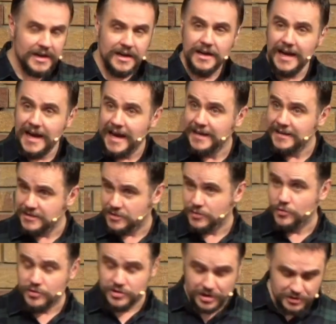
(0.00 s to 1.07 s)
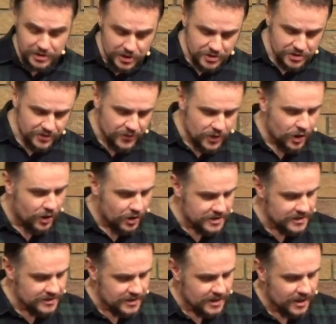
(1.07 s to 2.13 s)
and also used of God in
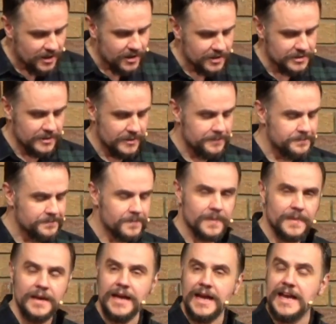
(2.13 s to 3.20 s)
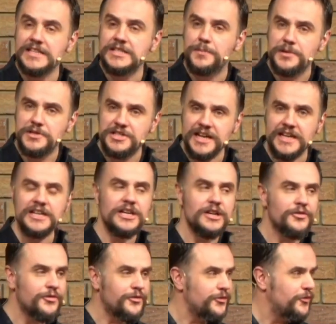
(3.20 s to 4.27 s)
the garden, is a particular
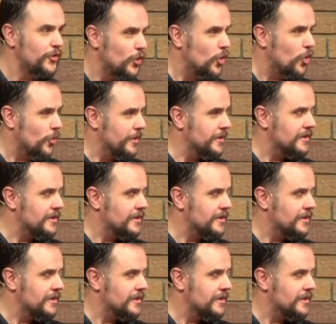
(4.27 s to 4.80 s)
form in the